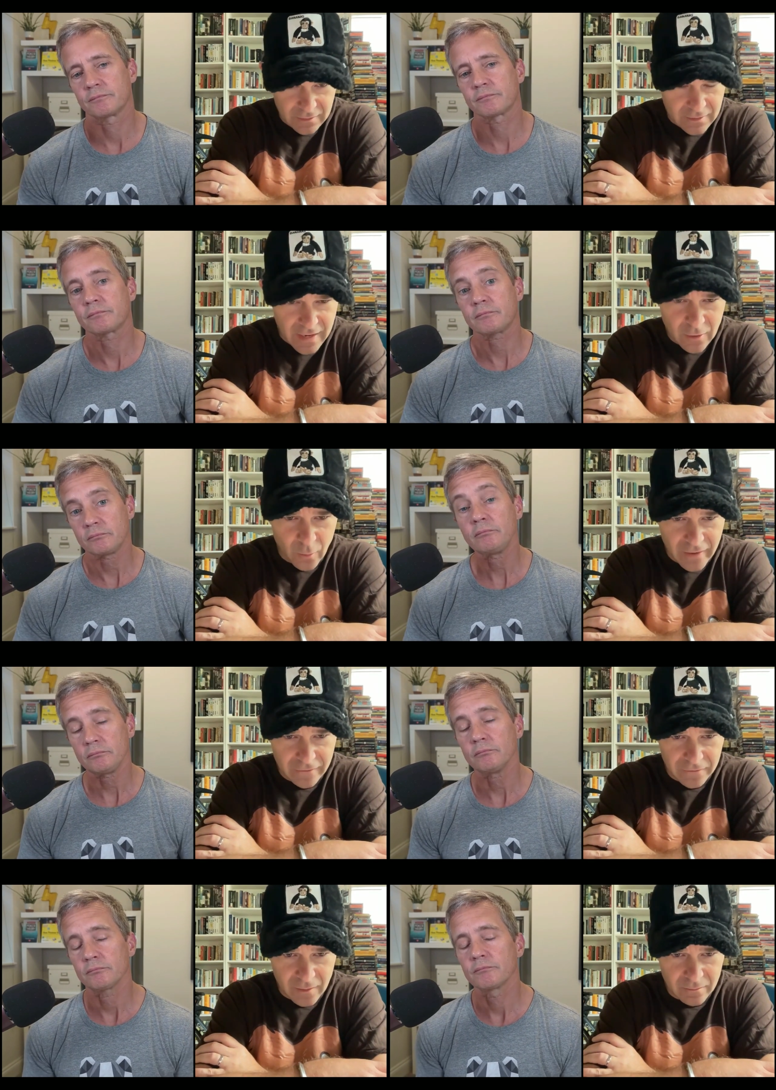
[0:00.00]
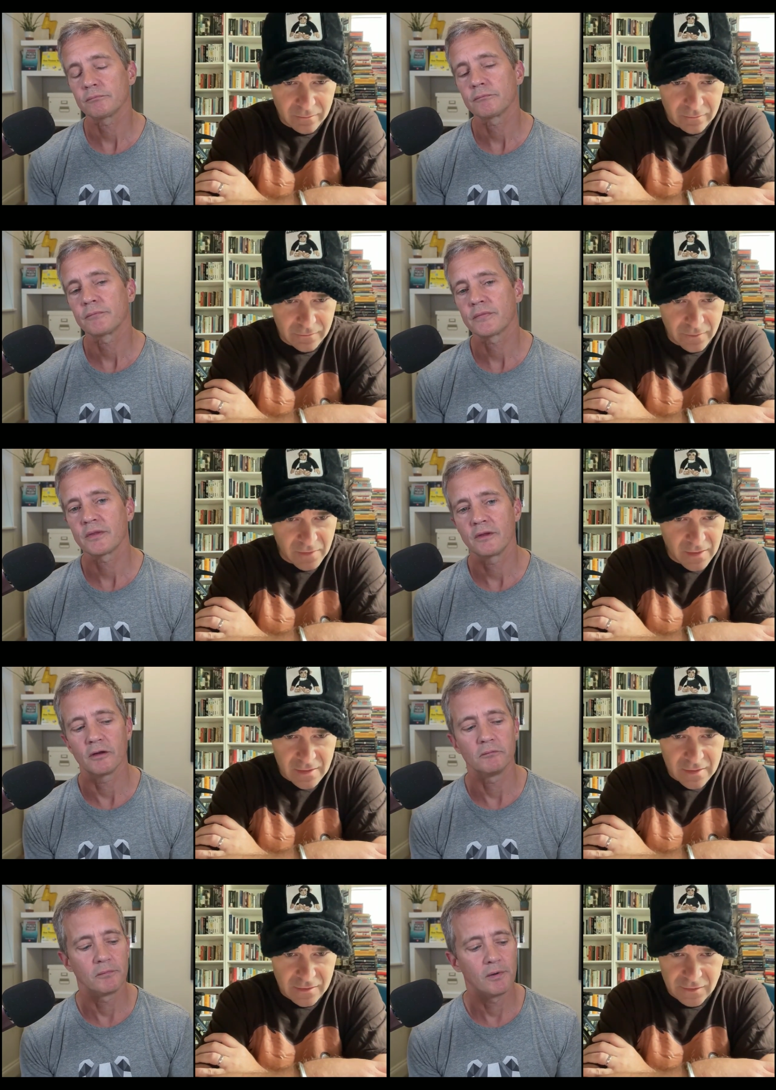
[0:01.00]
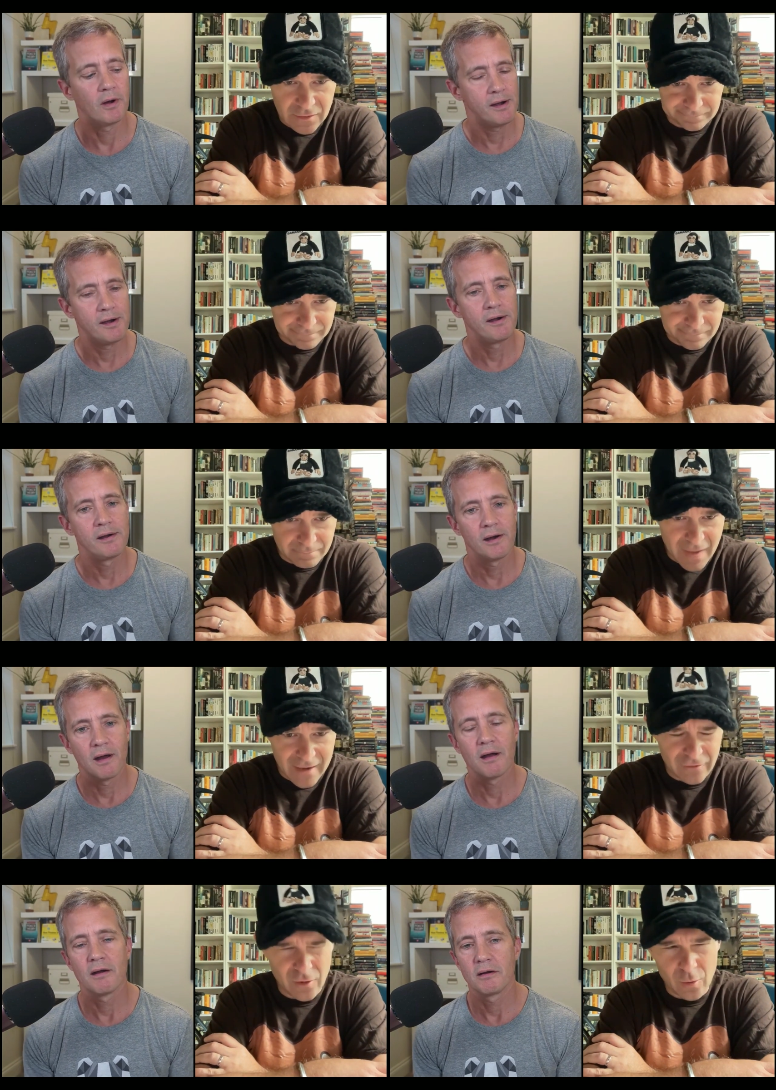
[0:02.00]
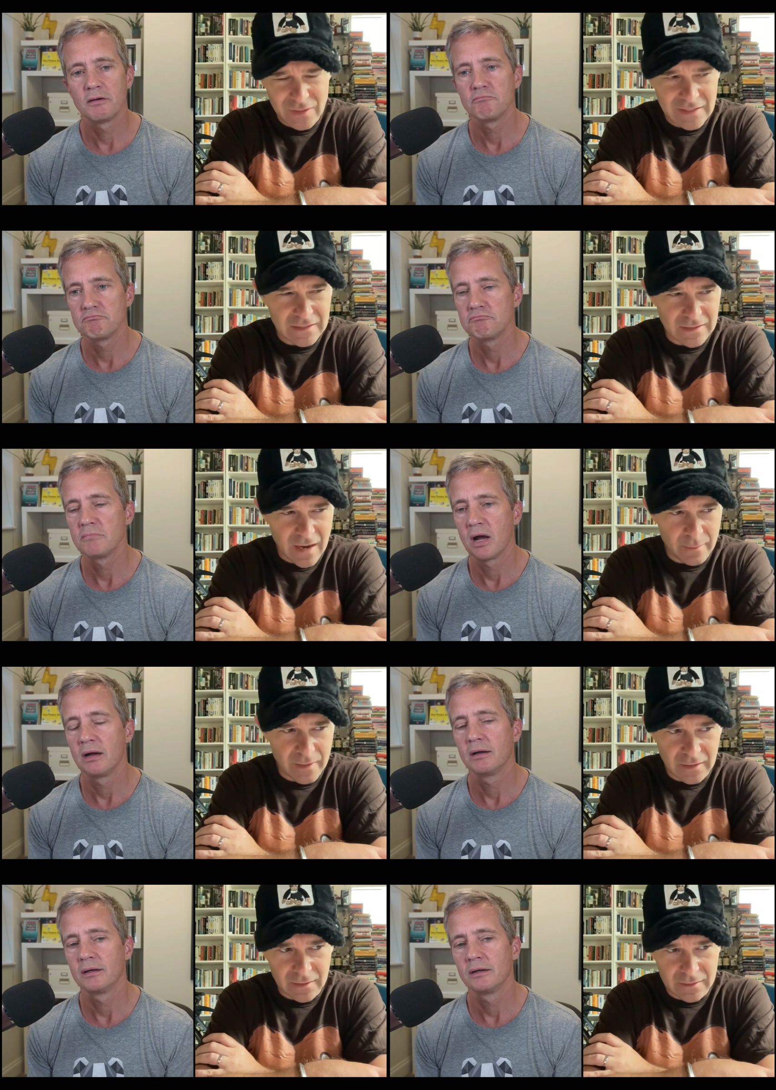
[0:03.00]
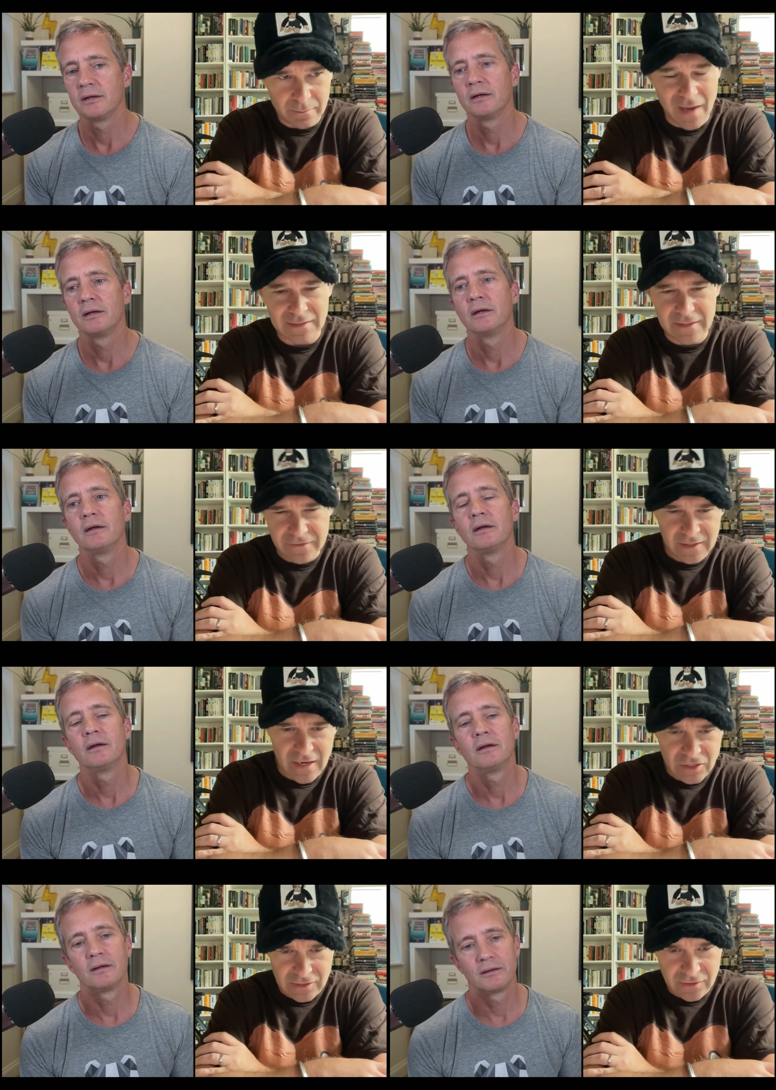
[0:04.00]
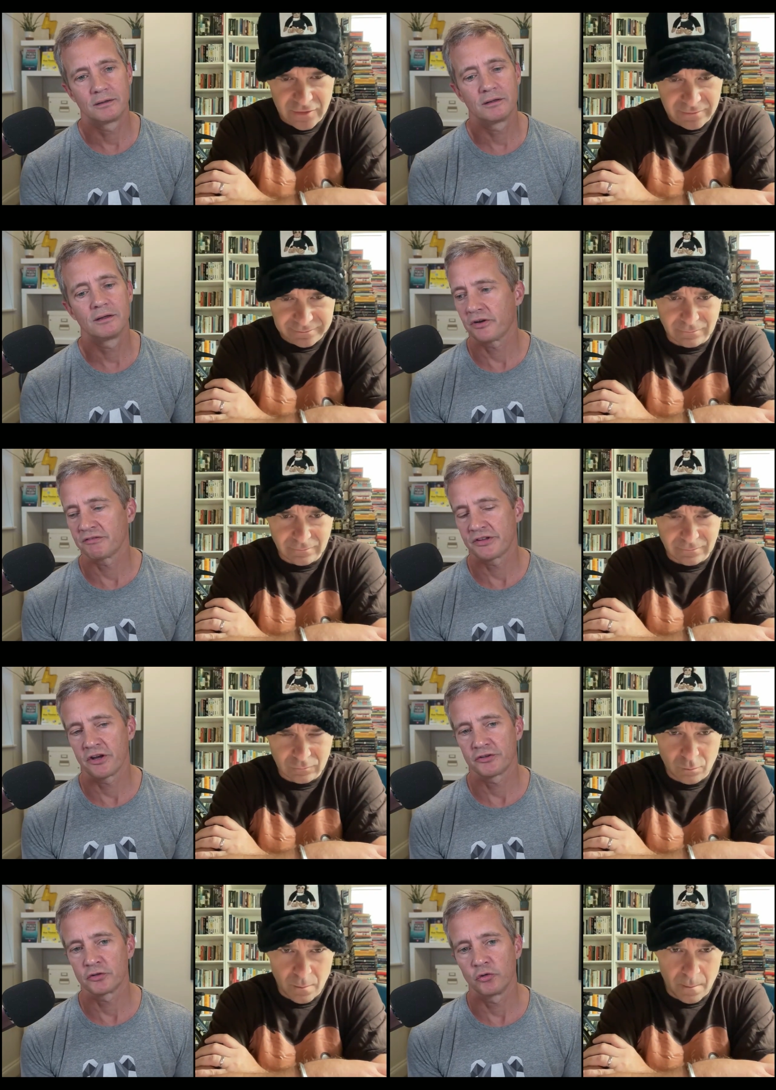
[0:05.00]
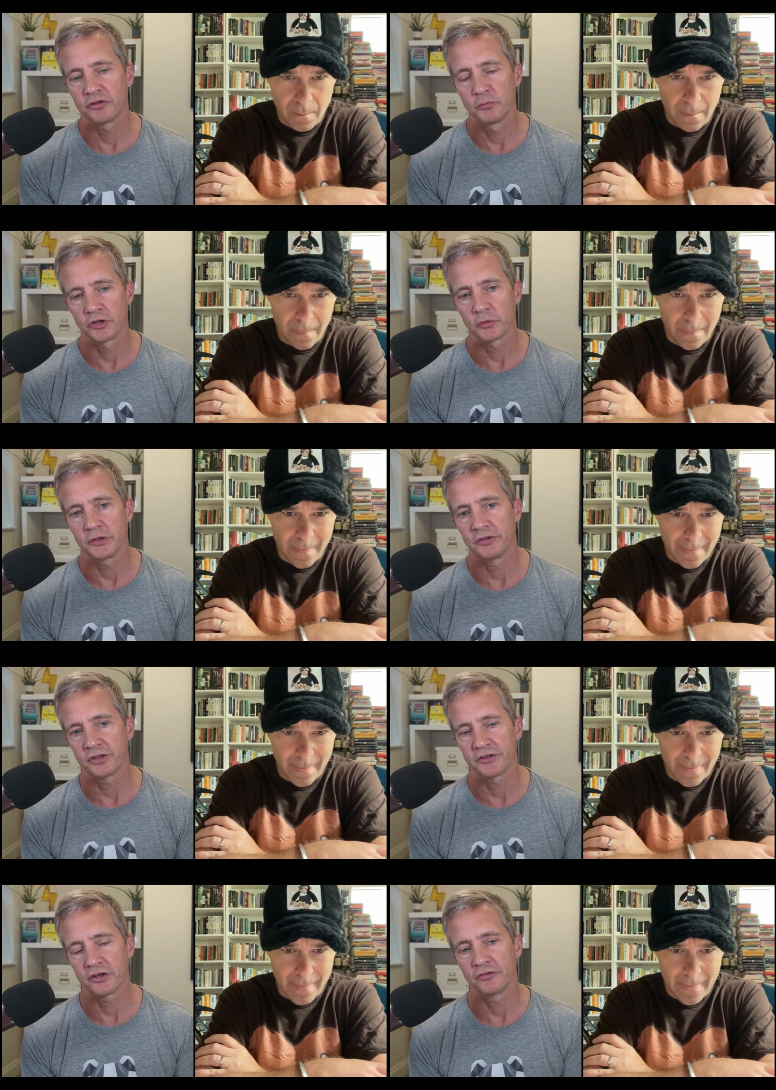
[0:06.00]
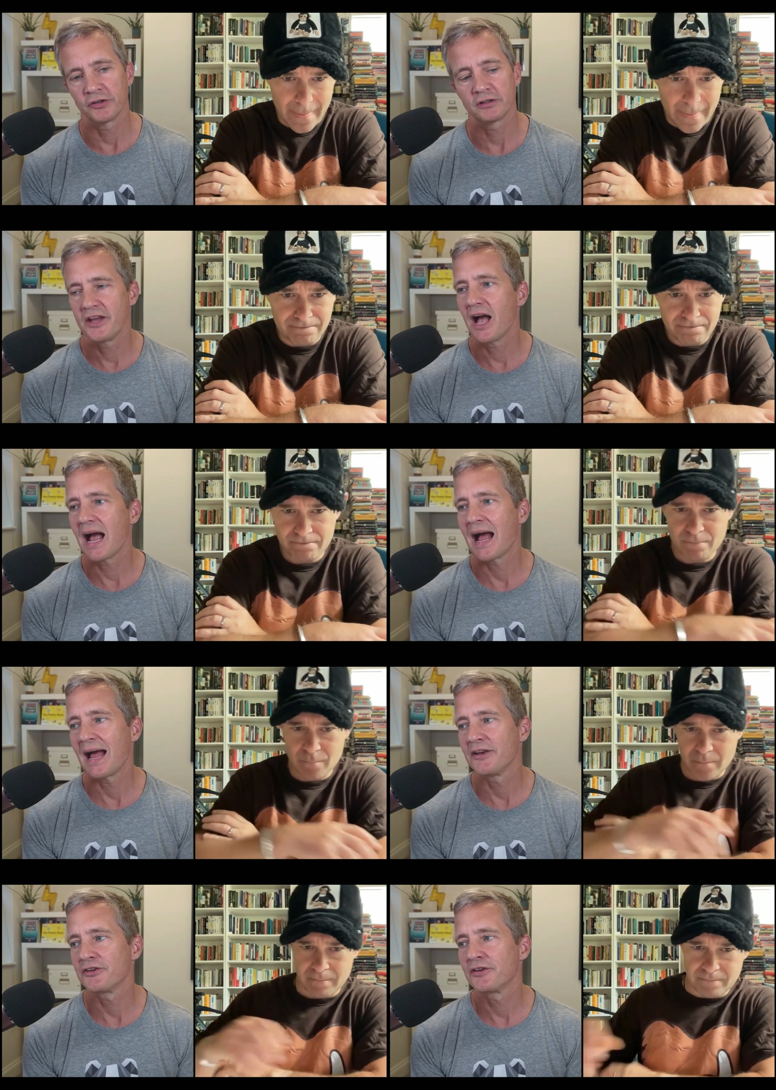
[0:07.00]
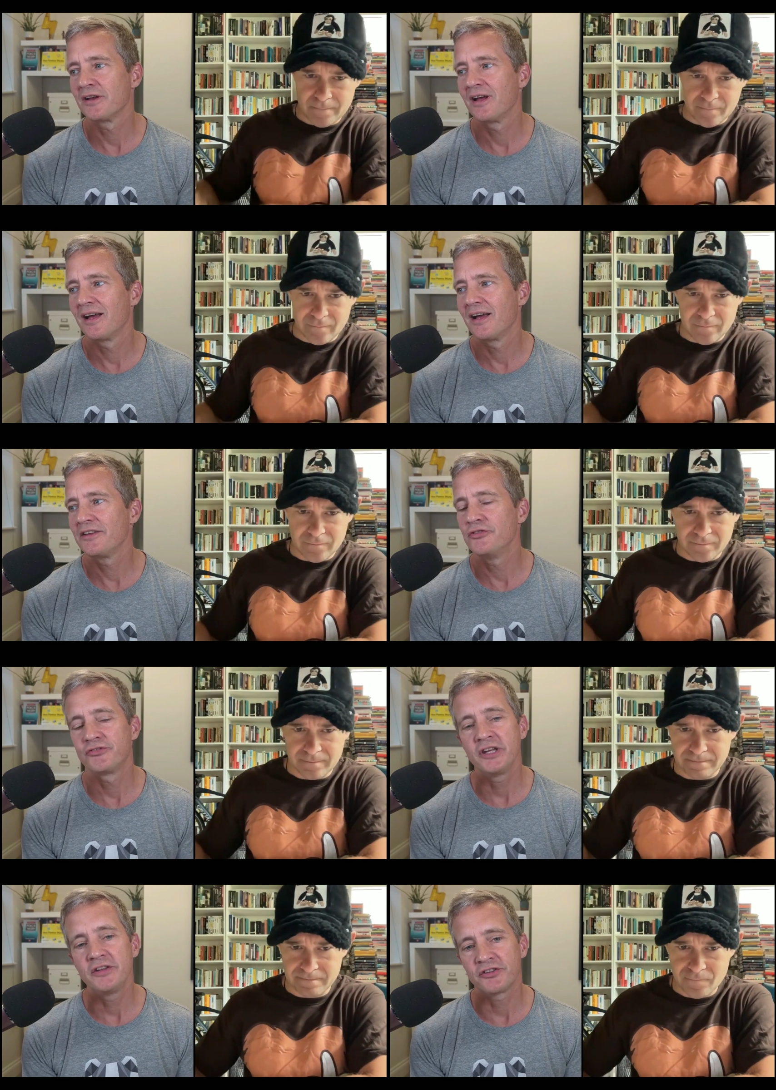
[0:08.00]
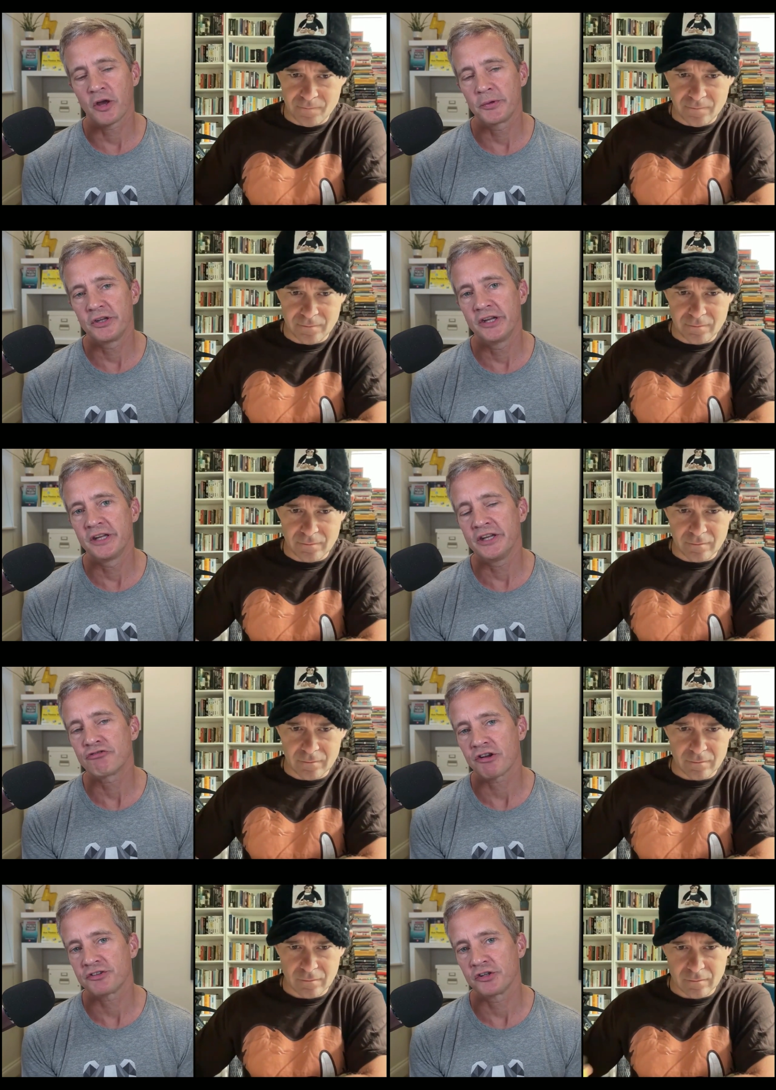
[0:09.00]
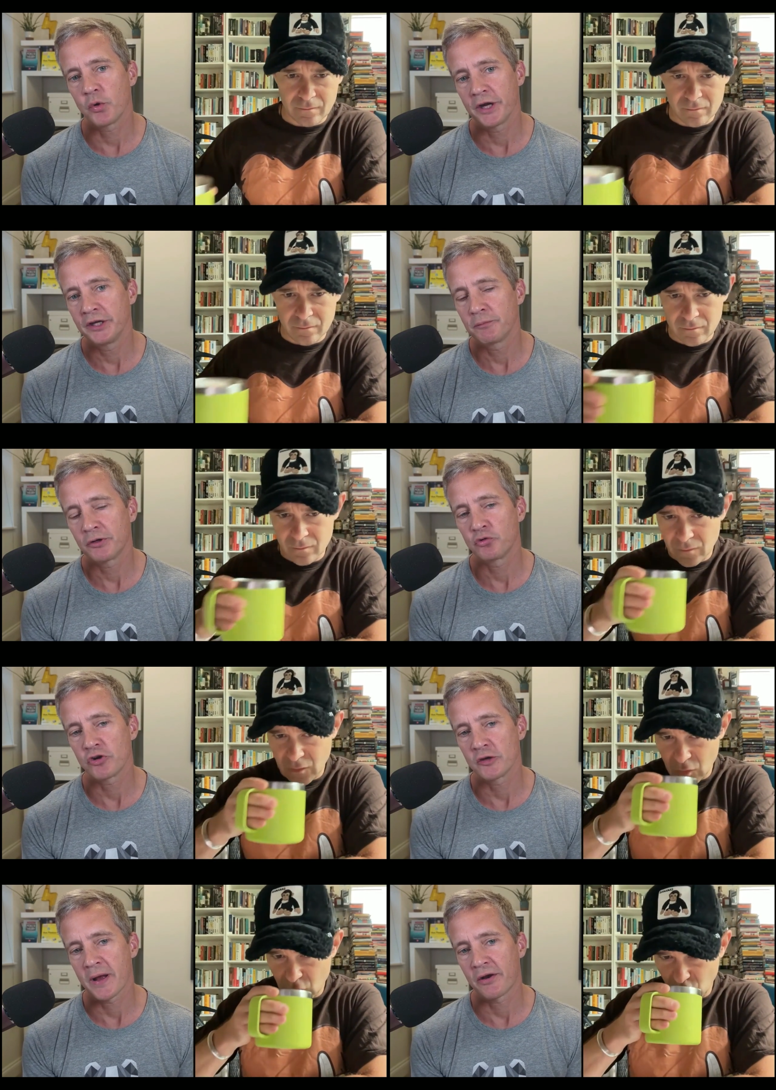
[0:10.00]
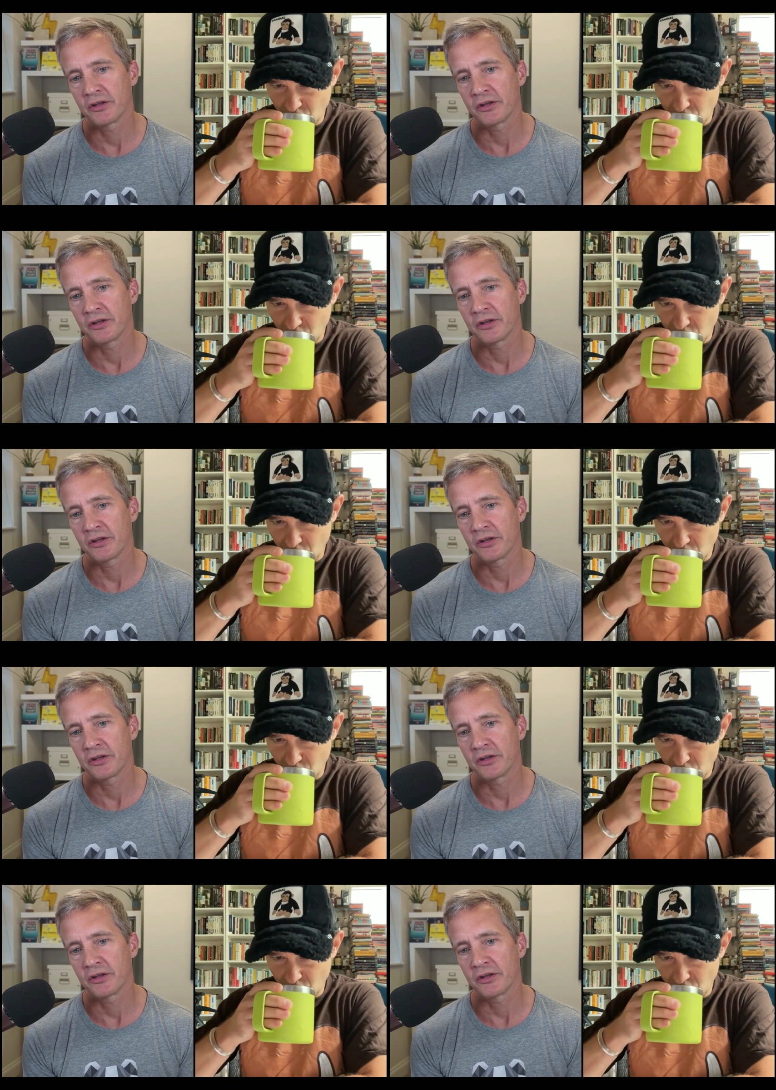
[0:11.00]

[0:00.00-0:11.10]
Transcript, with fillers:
Speaker 1: take away from these macroeconomic pontifications.
Speaker 2: I read the article this morning when you sent it over, and you've teed this up in an interesting way by talking about it